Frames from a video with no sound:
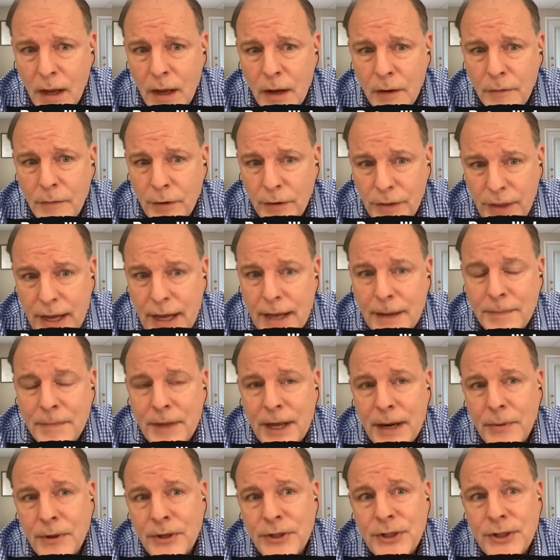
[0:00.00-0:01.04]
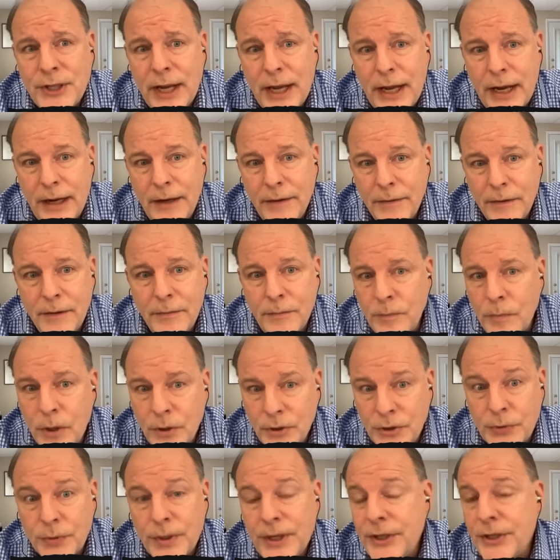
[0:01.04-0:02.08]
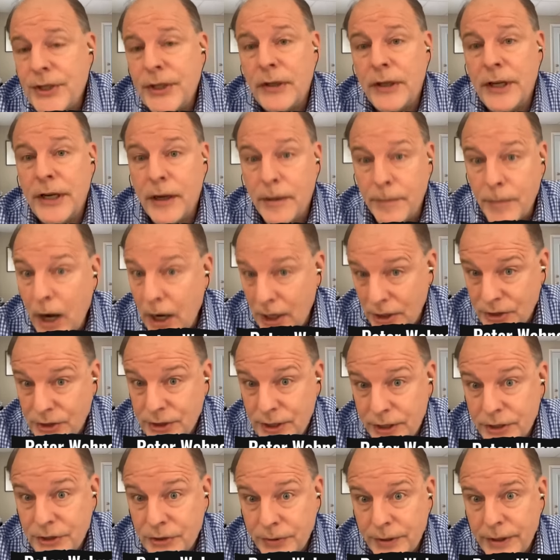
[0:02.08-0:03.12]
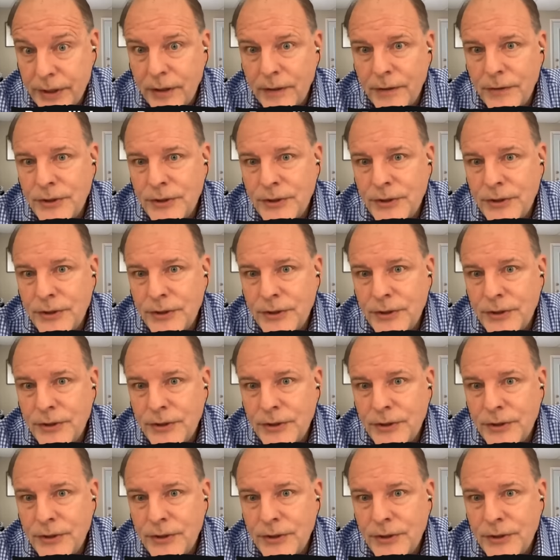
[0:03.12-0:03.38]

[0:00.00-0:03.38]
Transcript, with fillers: For them, they would say most recently Hamas and Israel.